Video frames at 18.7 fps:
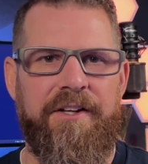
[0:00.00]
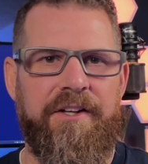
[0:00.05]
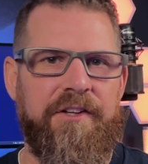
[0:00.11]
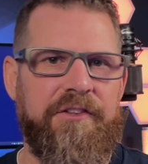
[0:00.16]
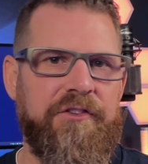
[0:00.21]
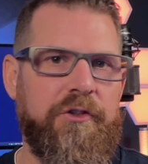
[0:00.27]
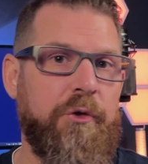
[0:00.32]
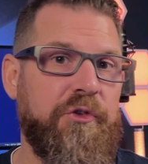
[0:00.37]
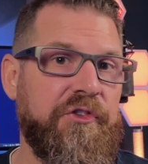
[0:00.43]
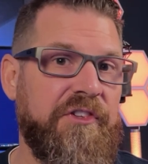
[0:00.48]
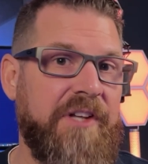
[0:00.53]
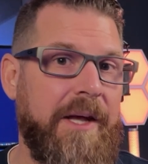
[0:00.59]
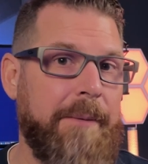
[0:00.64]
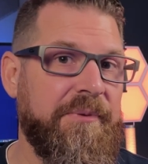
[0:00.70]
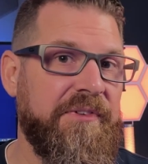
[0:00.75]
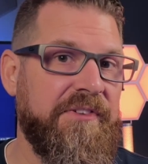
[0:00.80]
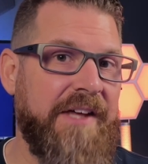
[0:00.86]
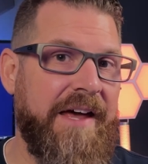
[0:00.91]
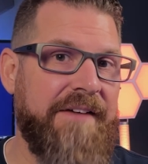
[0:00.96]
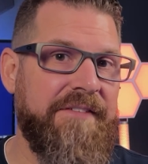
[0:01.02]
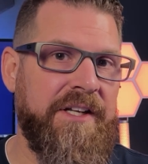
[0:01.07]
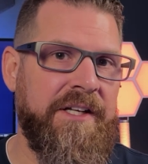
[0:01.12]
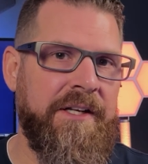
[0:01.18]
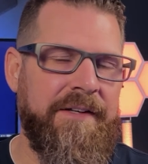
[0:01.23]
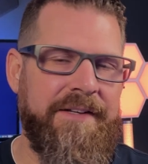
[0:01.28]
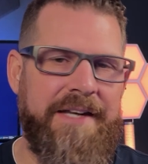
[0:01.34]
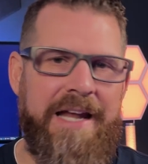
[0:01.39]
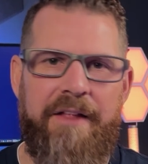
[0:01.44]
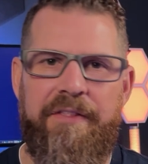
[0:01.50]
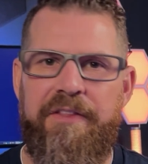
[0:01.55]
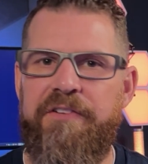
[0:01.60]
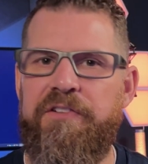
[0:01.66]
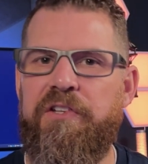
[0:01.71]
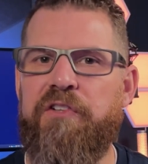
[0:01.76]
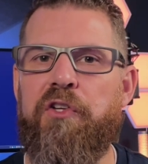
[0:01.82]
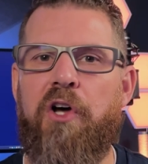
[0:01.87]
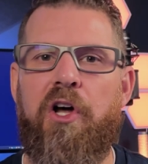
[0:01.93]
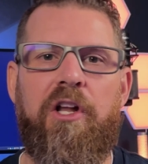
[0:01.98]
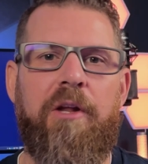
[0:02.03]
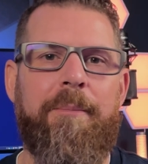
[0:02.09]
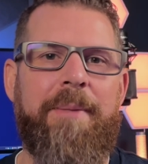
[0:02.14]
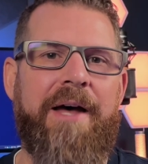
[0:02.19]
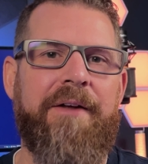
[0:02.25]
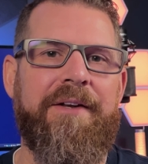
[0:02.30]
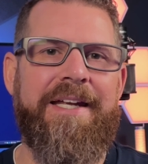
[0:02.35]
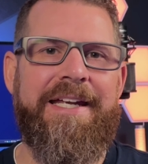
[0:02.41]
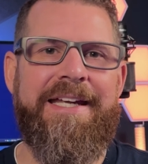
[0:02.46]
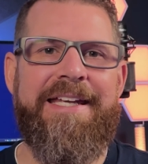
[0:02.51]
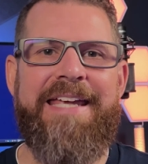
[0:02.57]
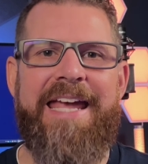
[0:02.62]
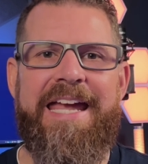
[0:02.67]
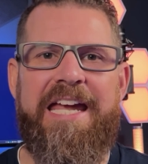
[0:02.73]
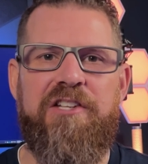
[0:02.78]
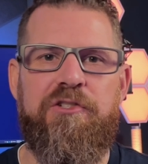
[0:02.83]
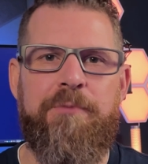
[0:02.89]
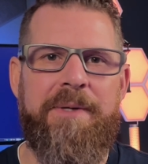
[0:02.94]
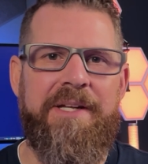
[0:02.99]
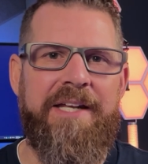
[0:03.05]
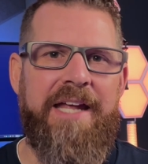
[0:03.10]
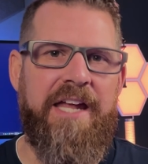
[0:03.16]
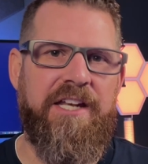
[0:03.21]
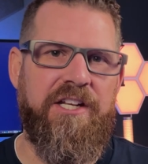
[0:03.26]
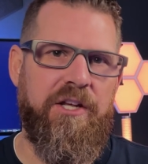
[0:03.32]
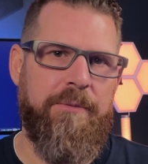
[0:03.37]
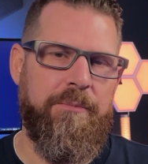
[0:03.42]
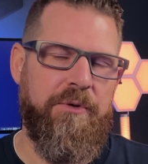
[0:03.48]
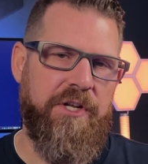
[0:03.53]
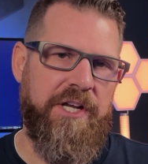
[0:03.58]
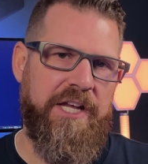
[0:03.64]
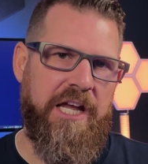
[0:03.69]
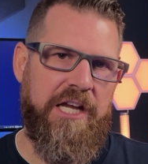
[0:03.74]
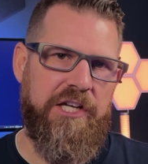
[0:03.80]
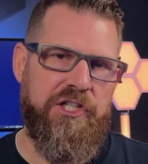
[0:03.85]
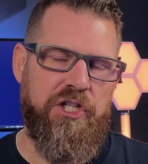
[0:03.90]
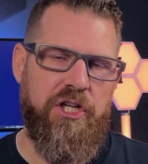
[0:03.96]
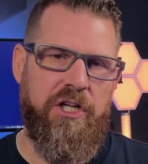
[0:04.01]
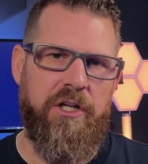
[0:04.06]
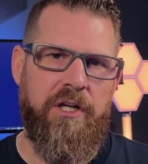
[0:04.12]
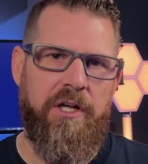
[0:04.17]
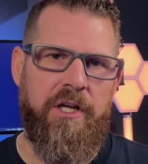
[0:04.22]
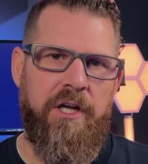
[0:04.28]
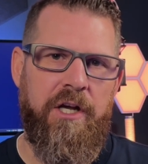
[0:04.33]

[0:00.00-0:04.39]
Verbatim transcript: So, step seven now, this is all about engagement and communication.